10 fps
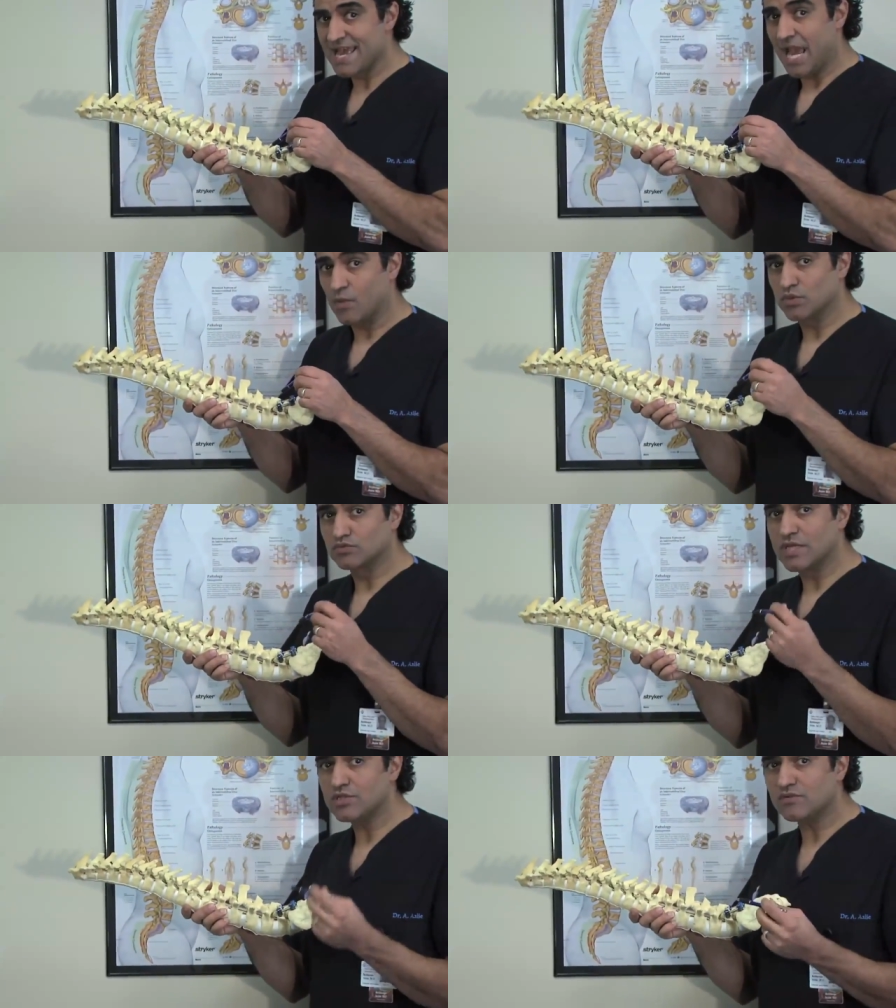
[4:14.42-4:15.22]
And with
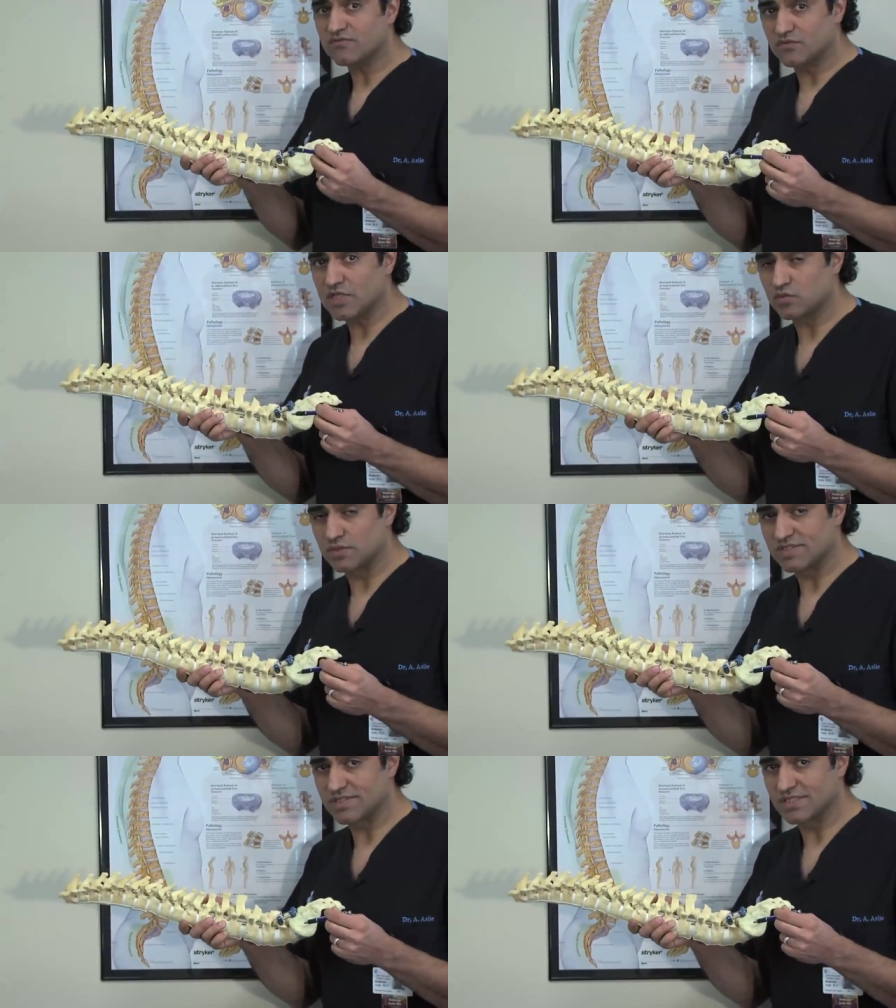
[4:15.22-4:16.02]

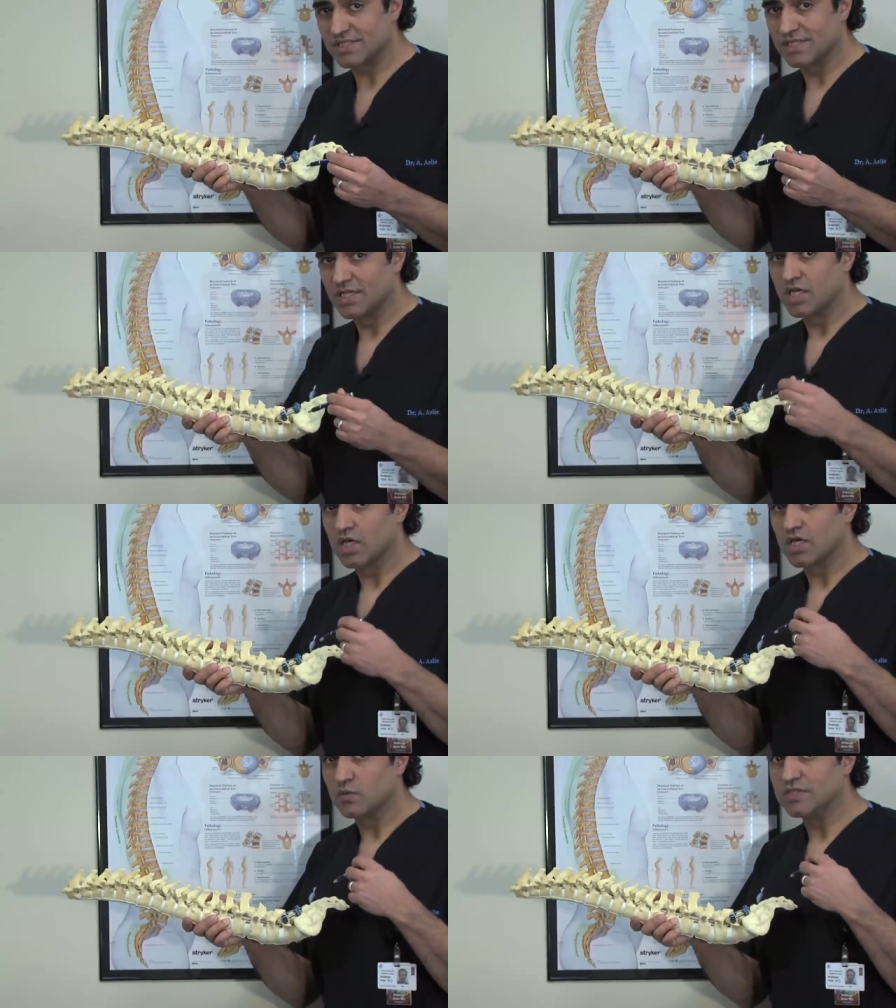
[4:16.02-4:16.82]
radiofrequency,
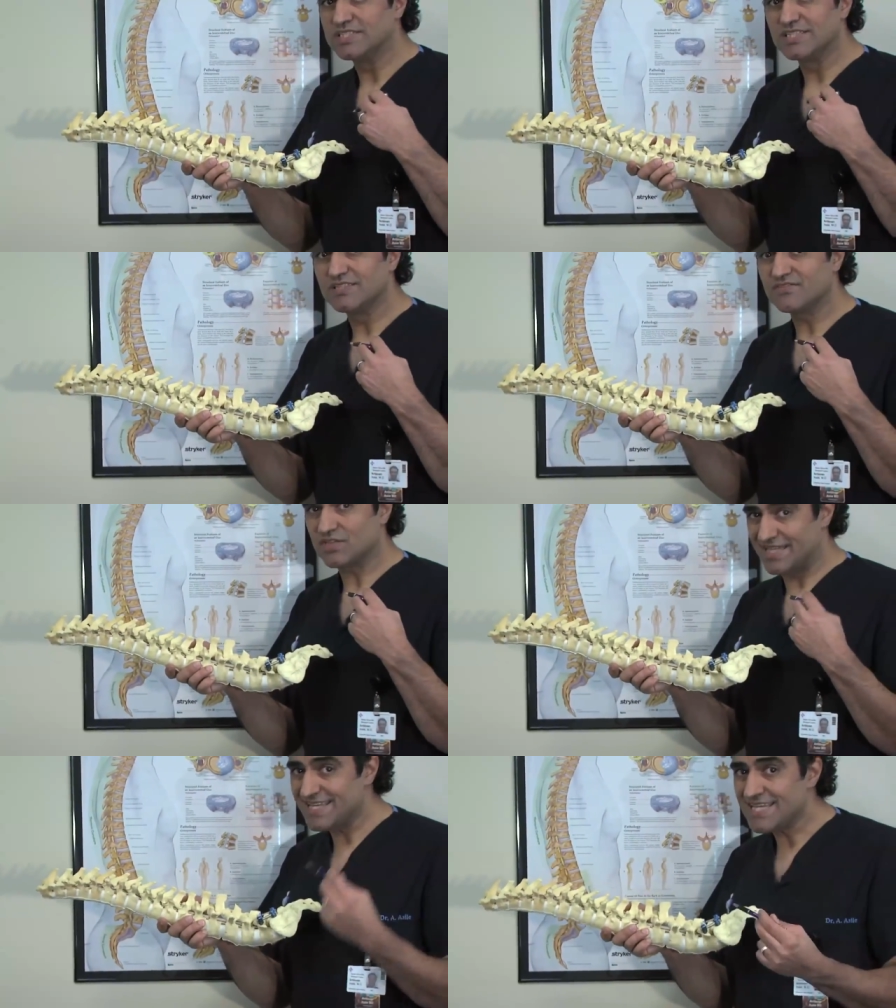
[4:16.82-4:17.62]
we
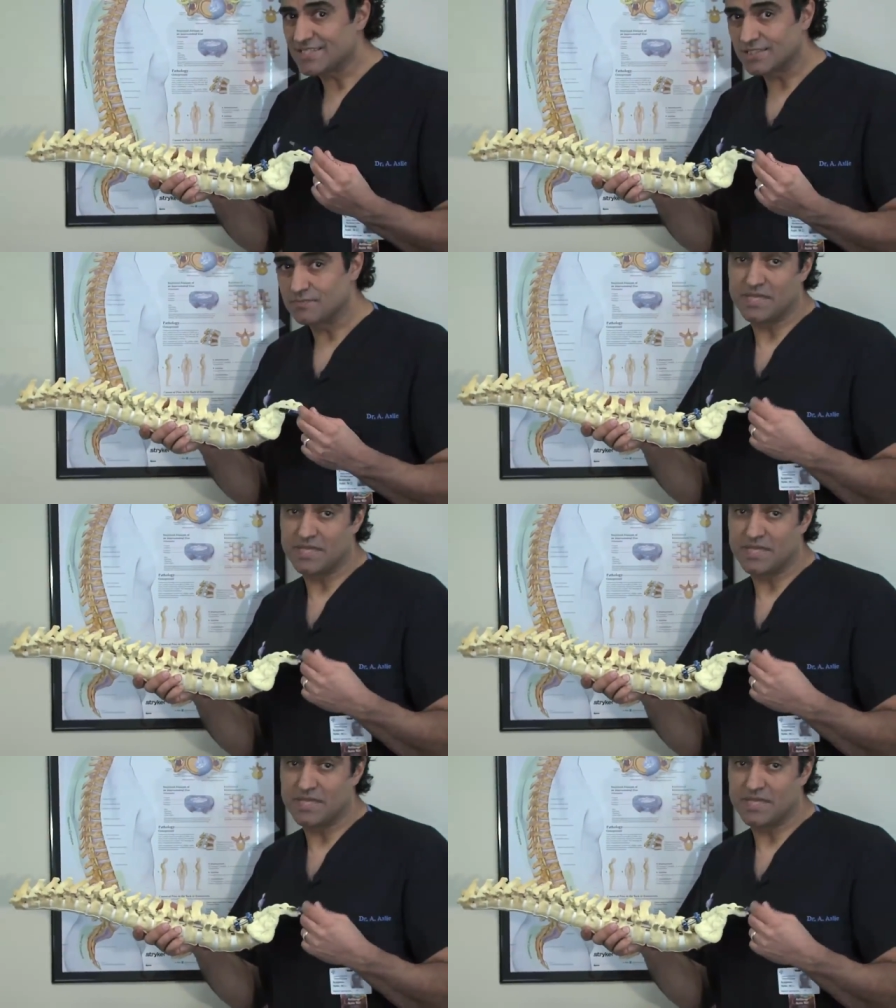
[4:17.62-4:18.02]
deliver heat.